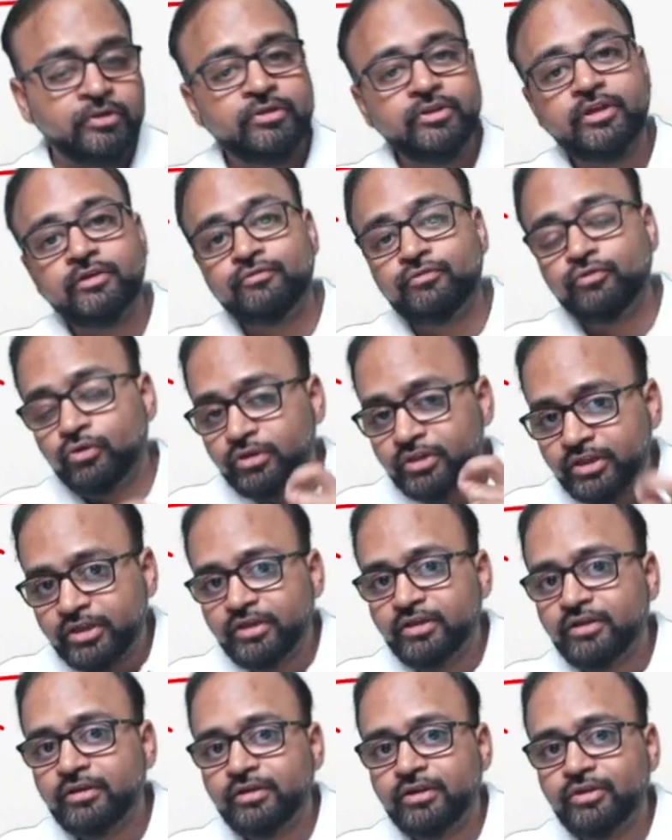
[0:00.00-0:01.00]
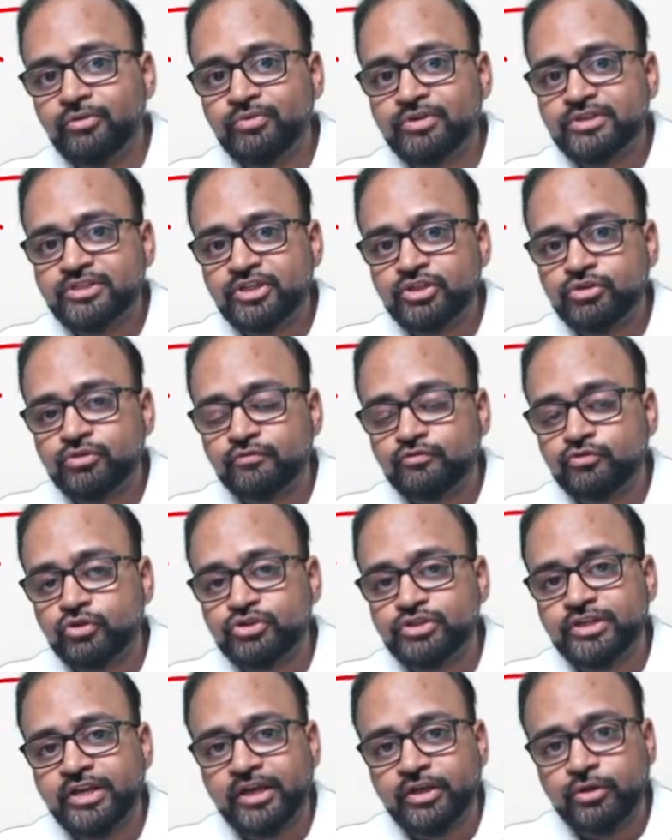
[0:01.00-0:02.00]
Therefore, the investigation of
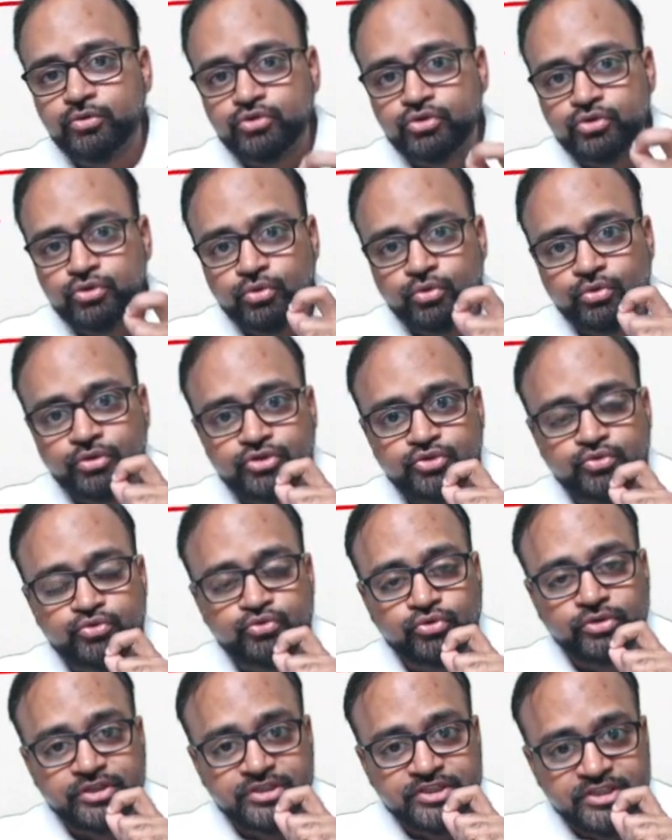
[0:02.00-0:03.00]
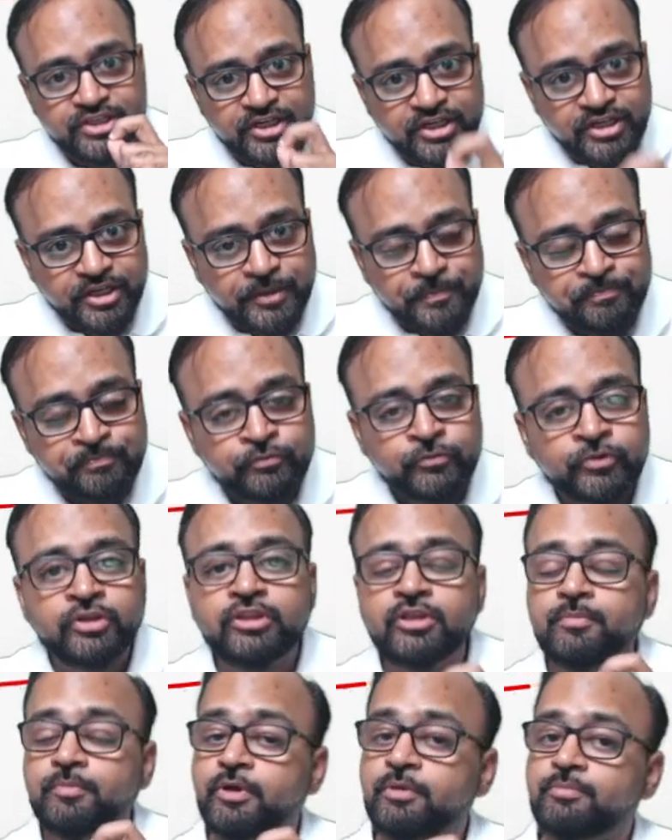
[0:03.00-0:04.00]
choice in acute stroke is usually CT.
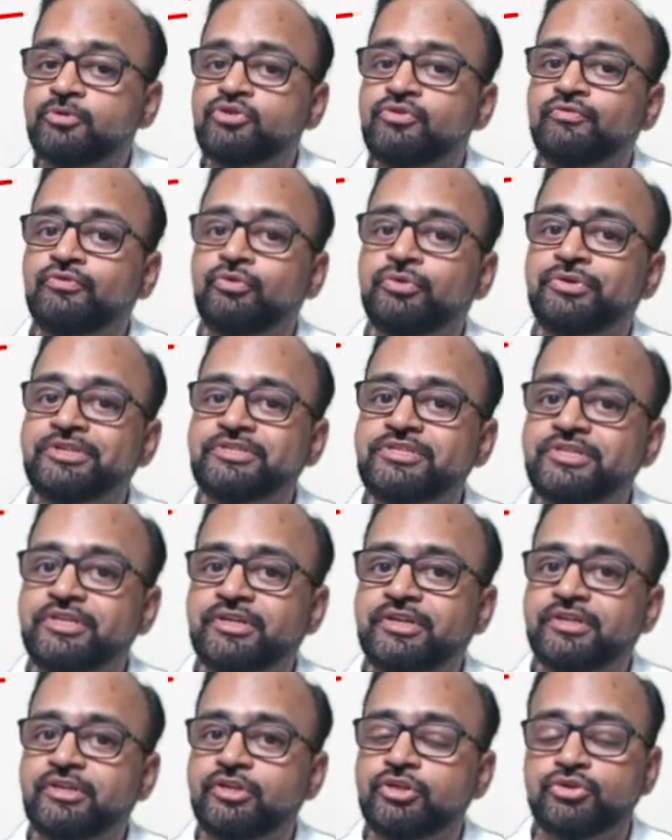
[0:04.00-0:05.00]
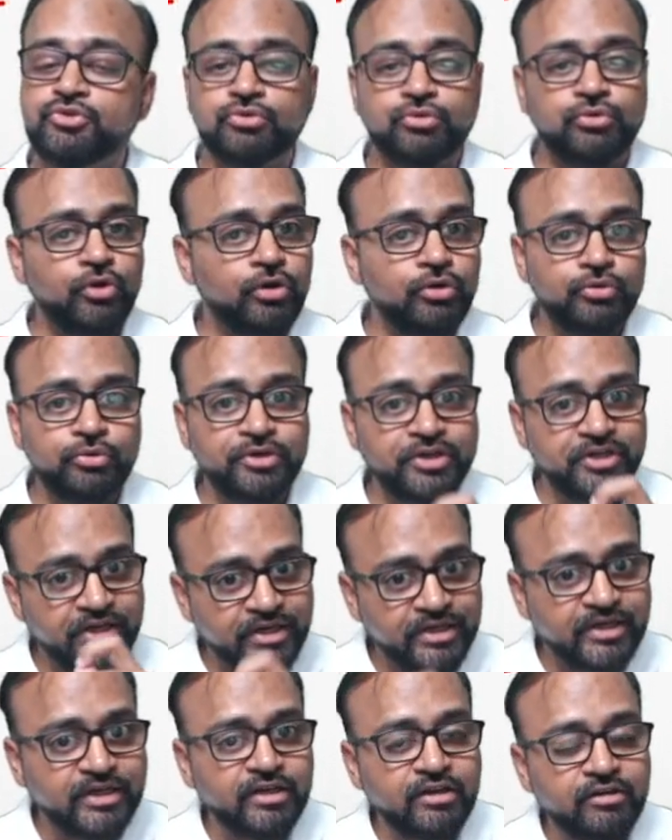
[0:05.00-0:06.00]
The purpose of doing CT is not to
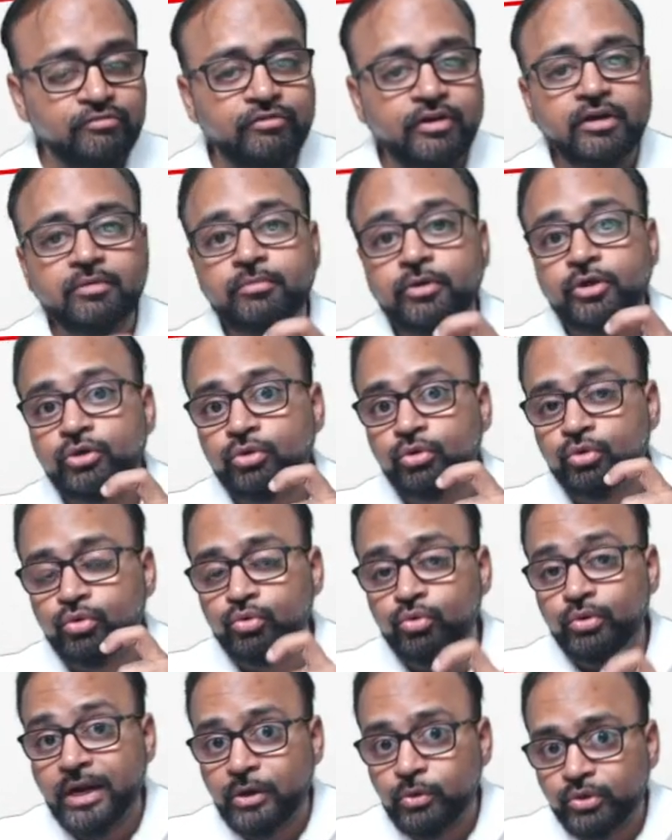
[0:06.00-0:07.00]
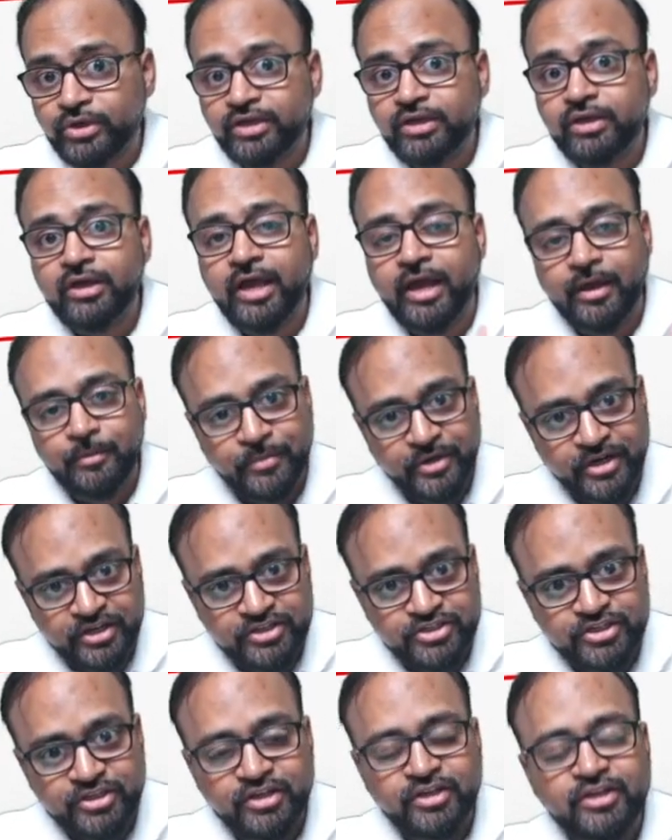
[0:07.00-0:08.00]
detect an infarct but to rule out a
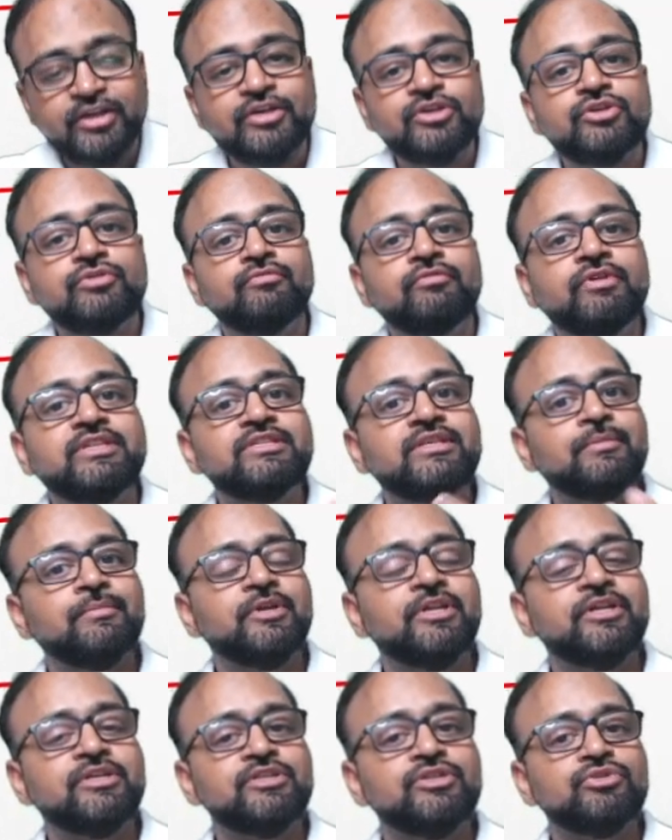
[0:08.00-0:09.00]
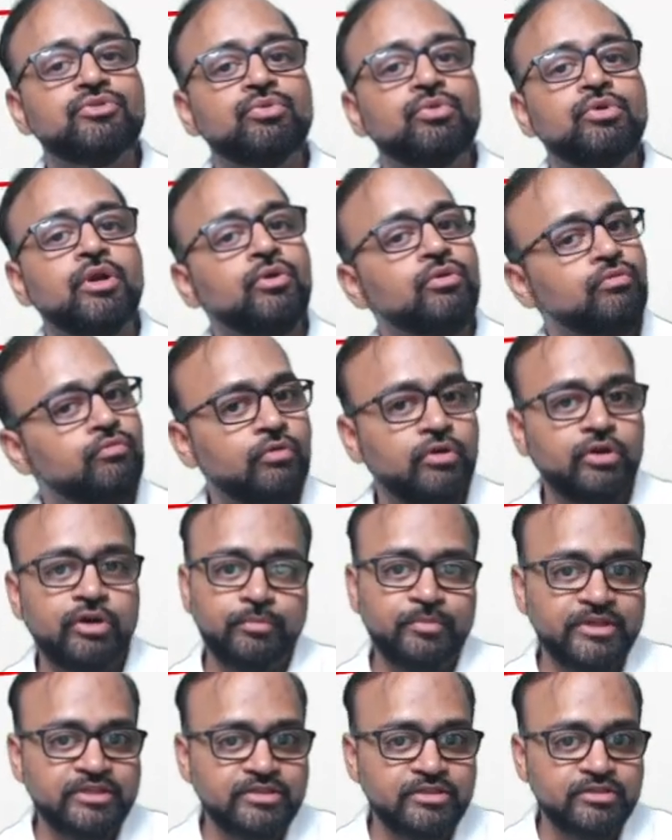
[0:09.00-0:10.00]
hemorrhage Once hemorrhage is ruled out, what
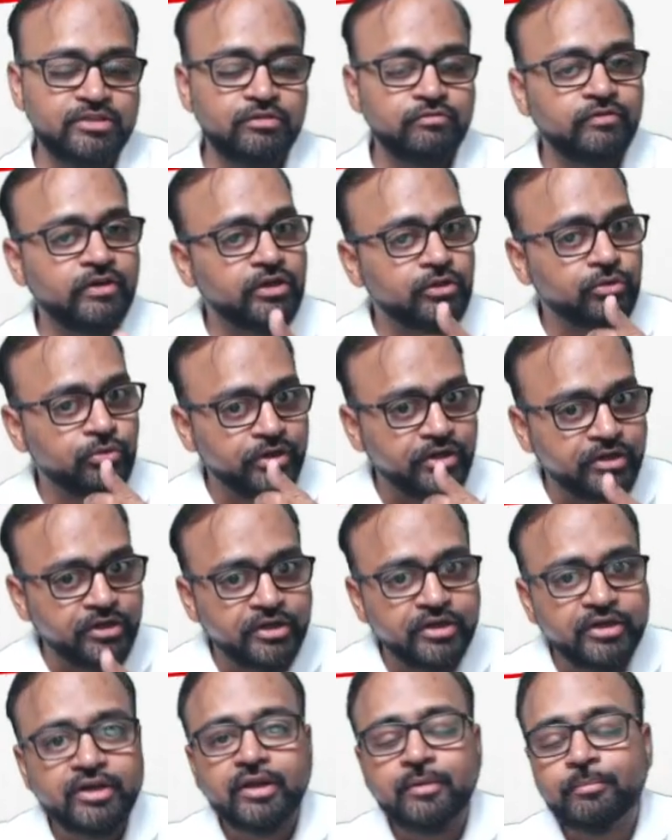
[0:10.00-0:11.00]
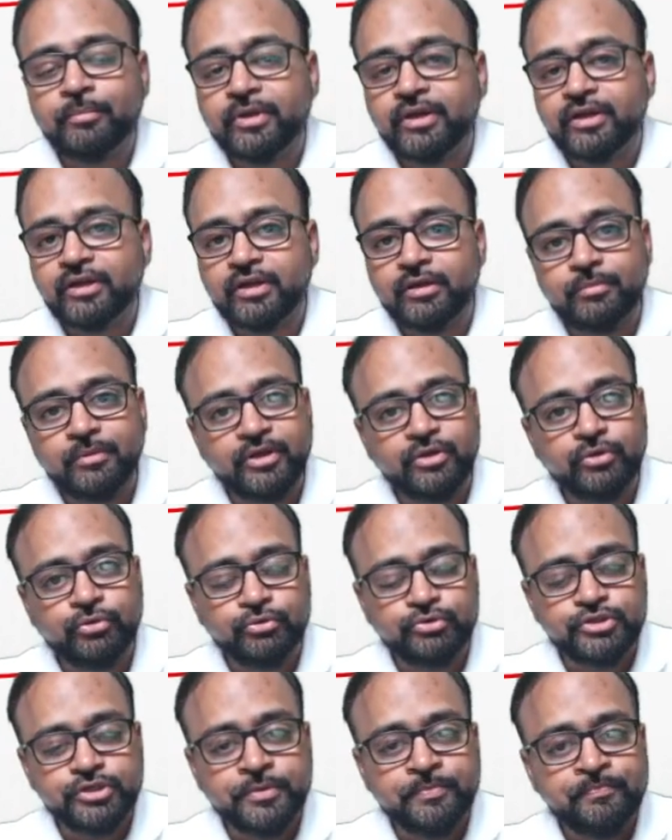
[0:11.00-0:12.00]
remains is infarct. You can treat it empirically by
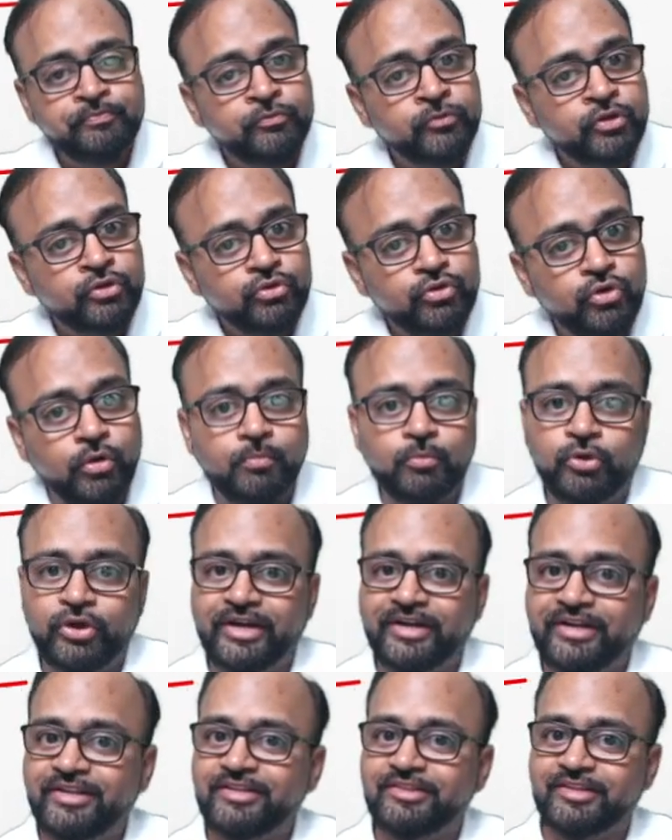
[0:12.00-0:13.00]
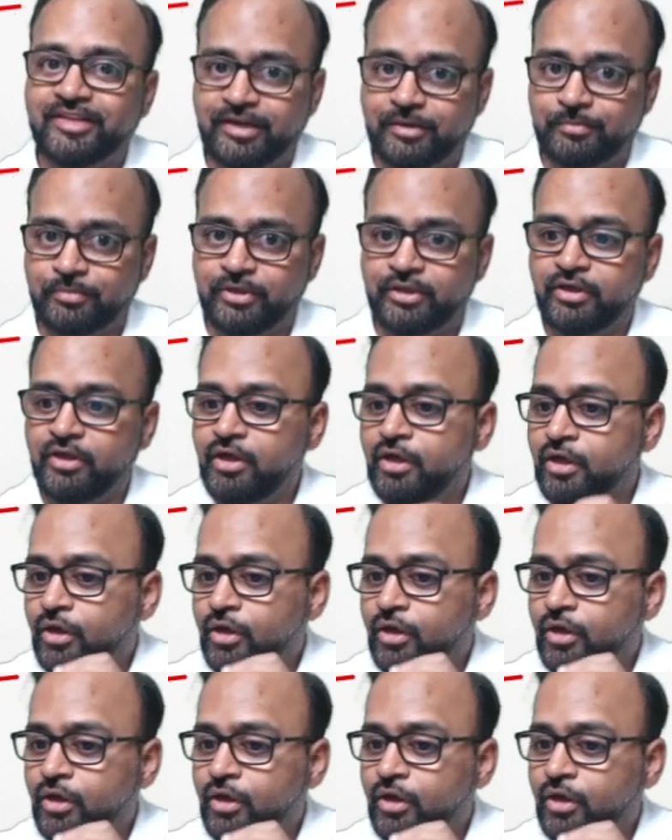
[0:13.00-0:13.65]
using thrombolytic therapy.